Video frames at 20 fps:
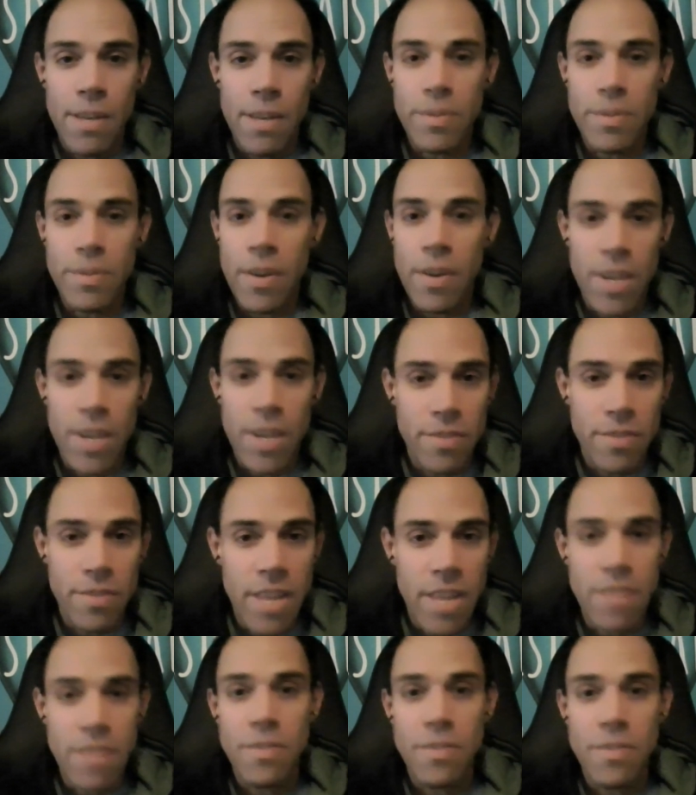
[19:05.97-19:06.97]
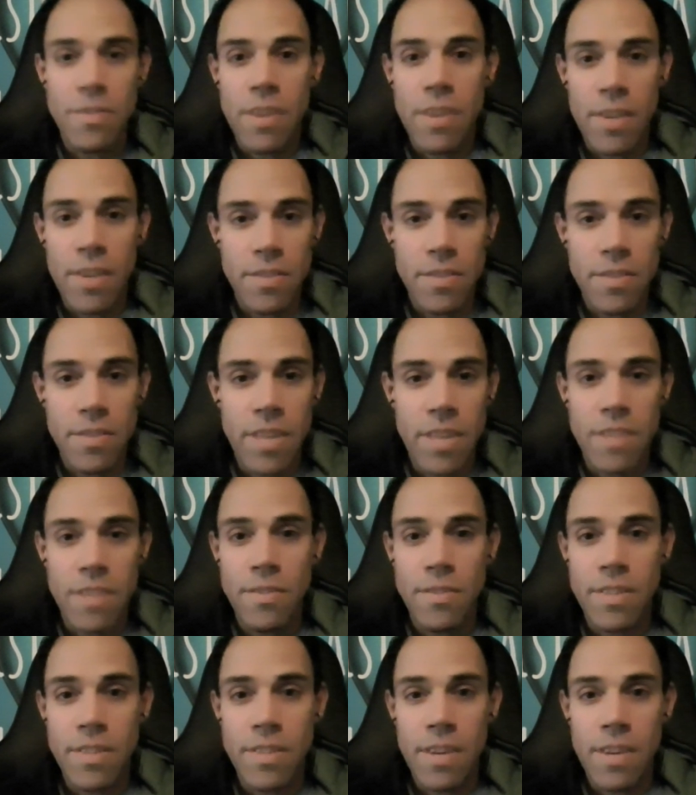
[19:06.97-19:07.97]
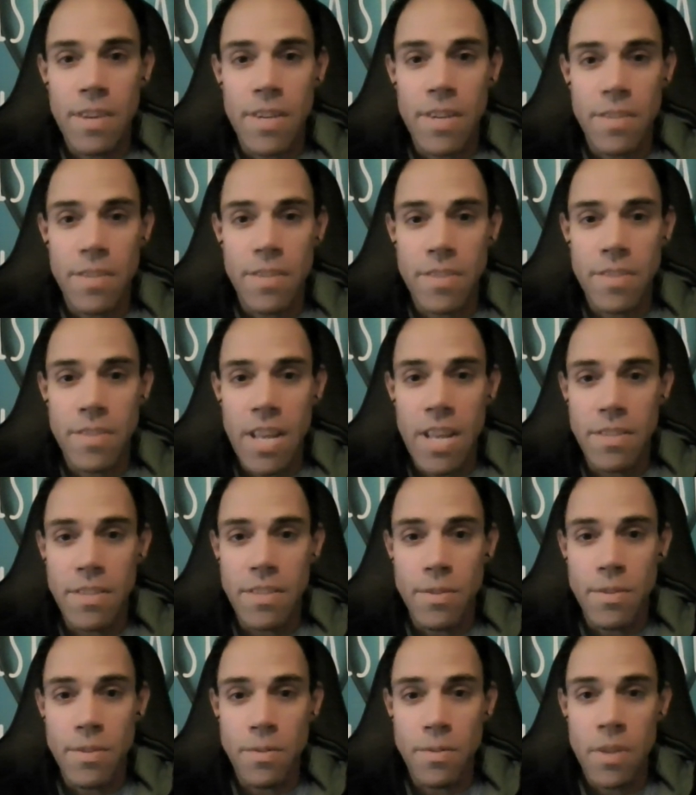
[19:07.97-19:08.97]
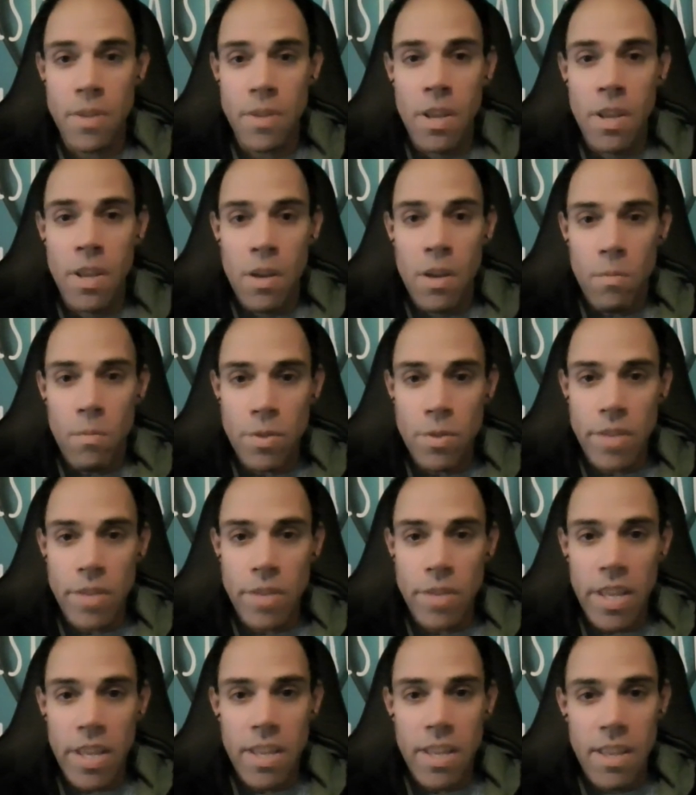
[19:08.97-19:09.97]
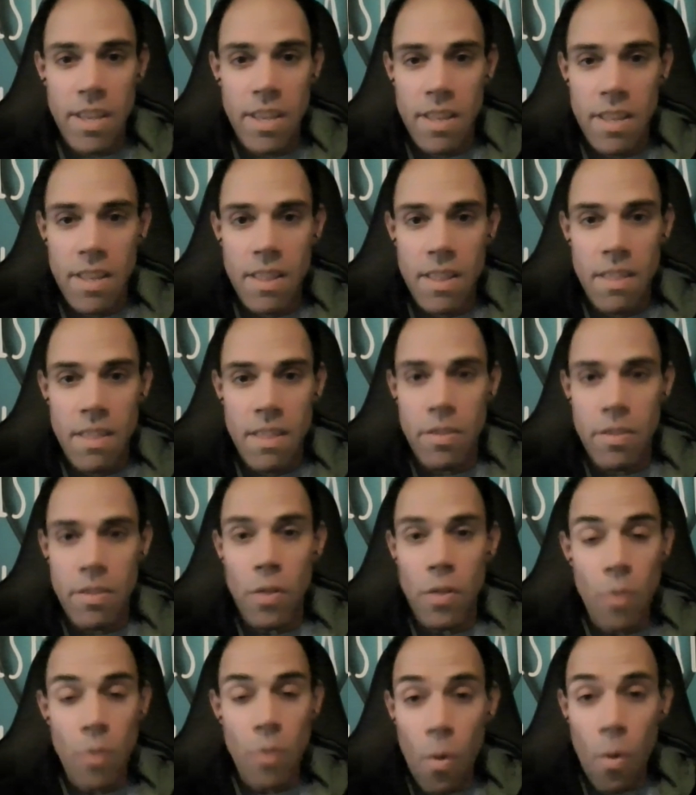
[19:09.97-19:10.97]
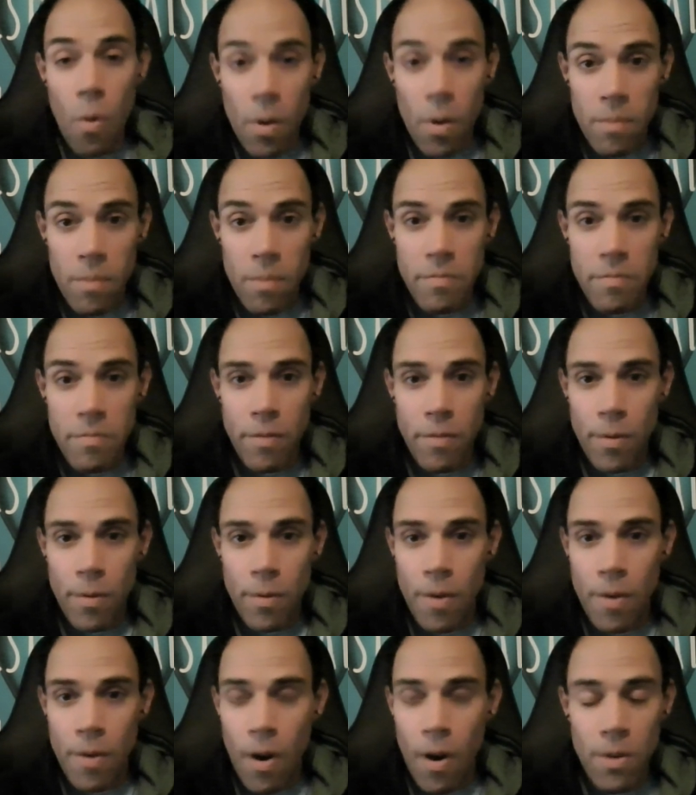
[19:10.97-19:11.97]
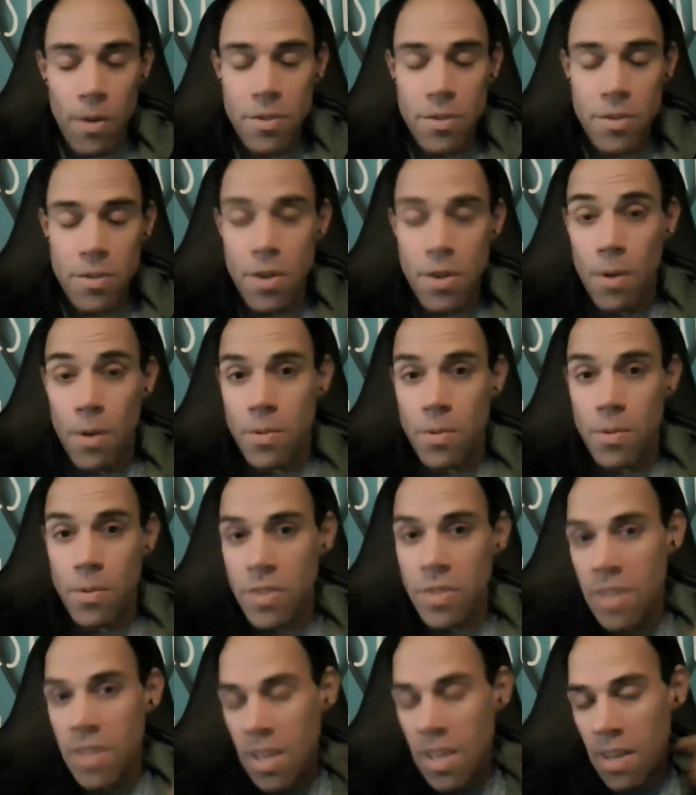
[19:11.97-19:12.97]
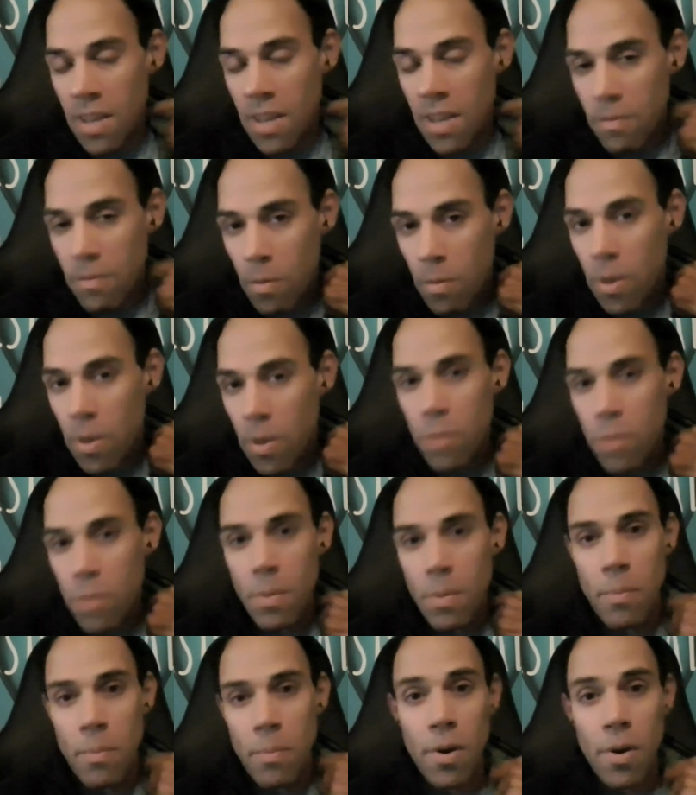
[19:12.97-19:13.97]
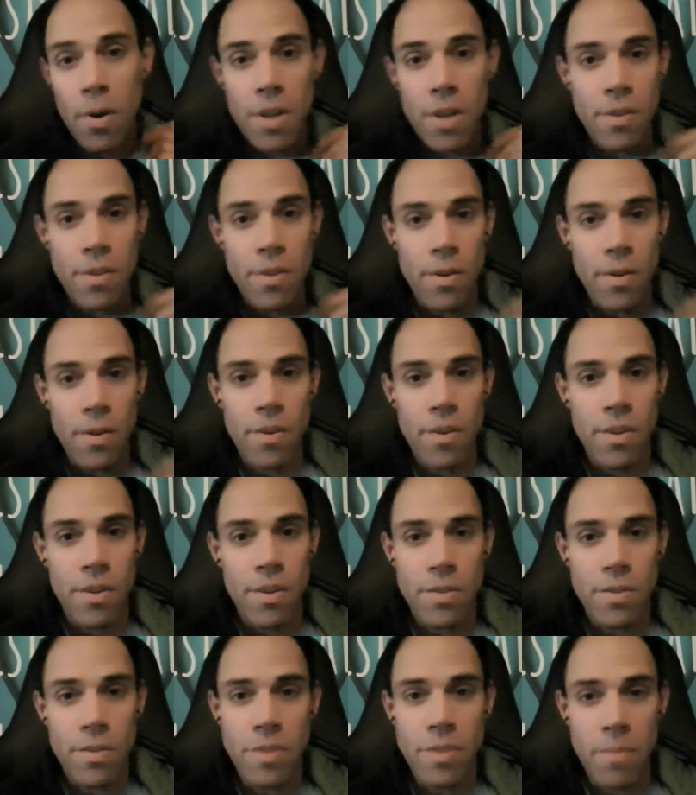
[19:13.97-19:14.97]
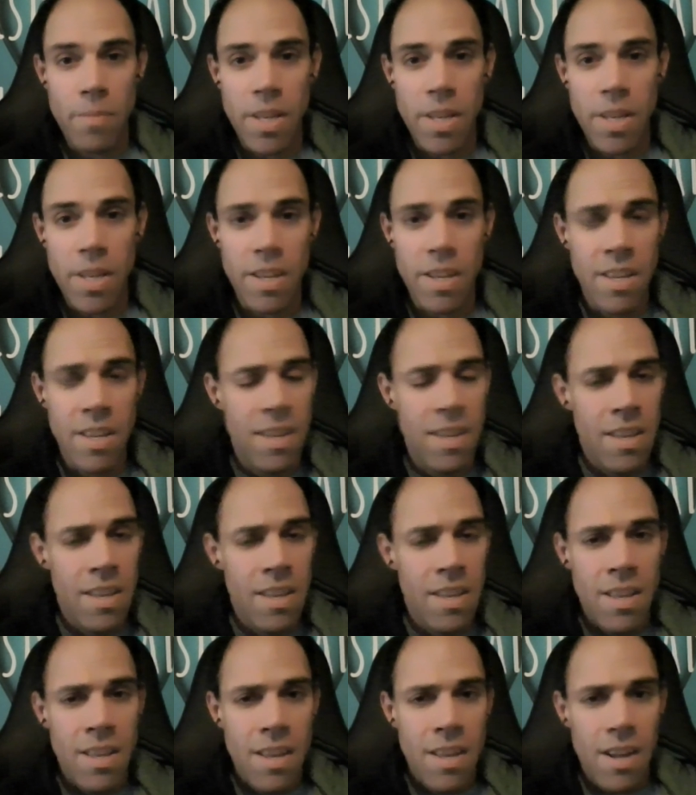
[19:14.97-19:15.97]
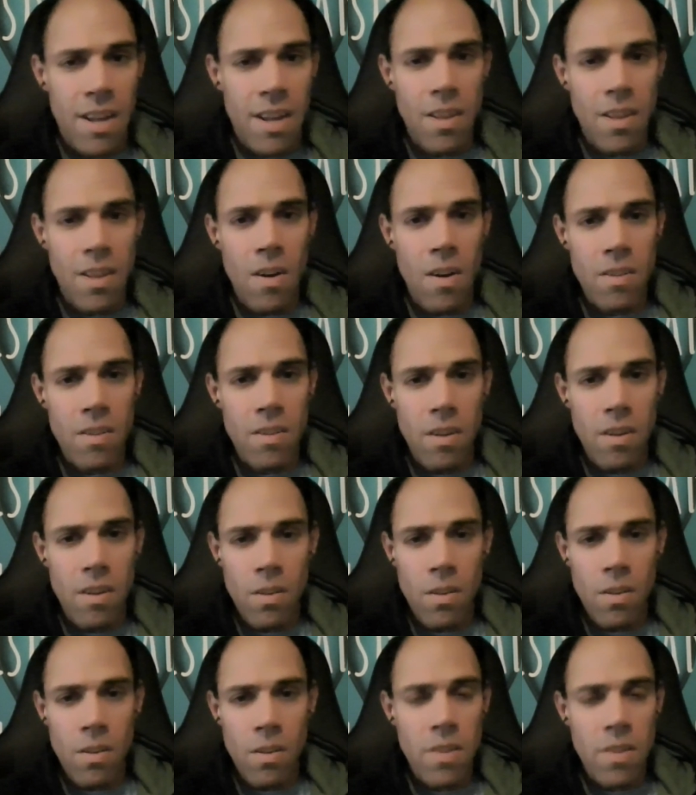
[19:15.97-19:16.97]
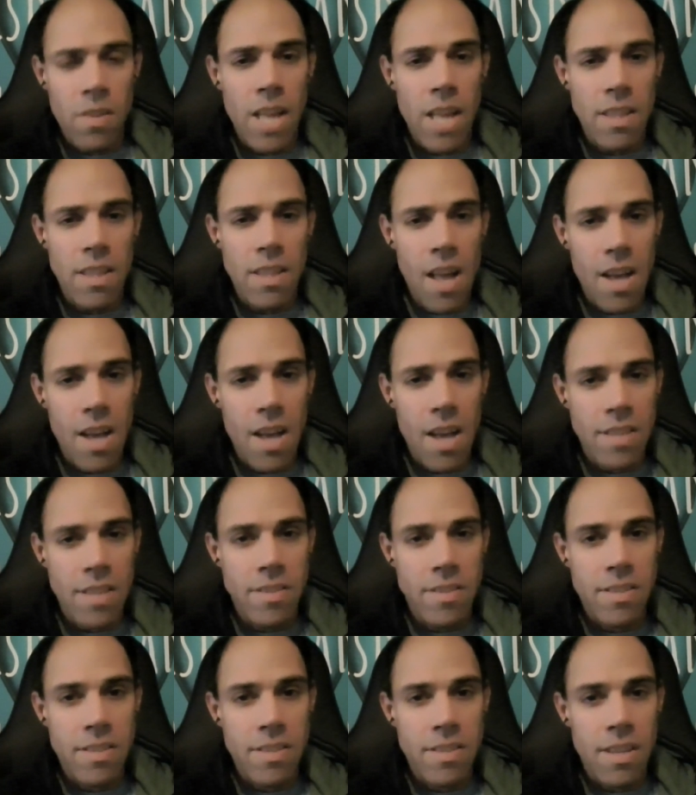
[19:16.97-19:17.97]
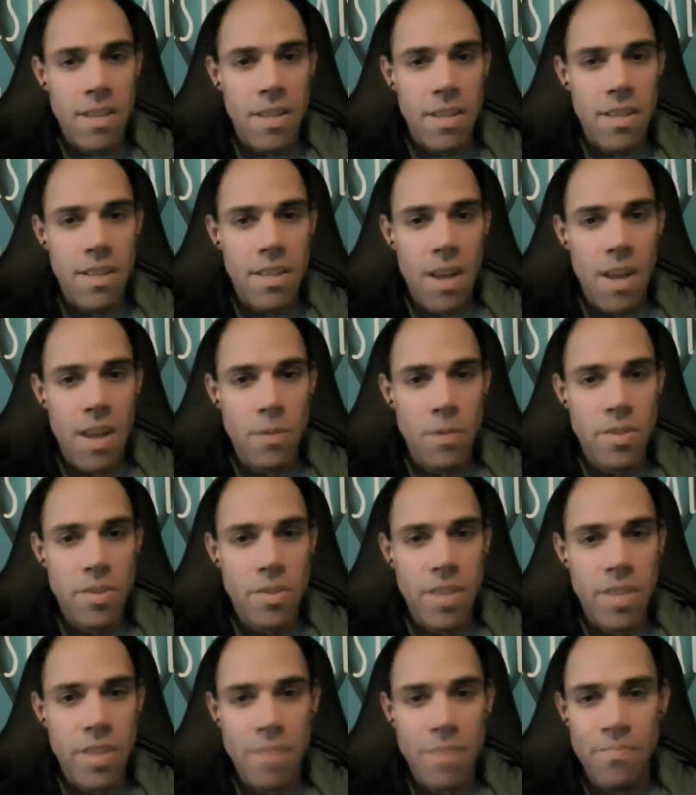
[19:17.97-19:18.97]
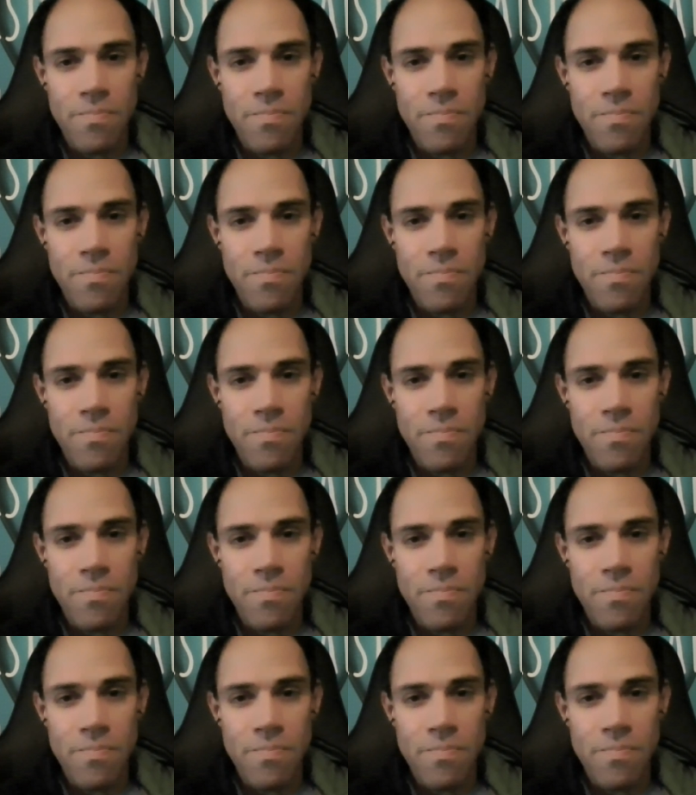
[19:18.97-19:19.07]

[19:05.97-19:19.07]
tearing down statues, tearing down statues, tearing down statues was like the norm for all the shows, for what you'd be booked, or something along that lines. And I was just like,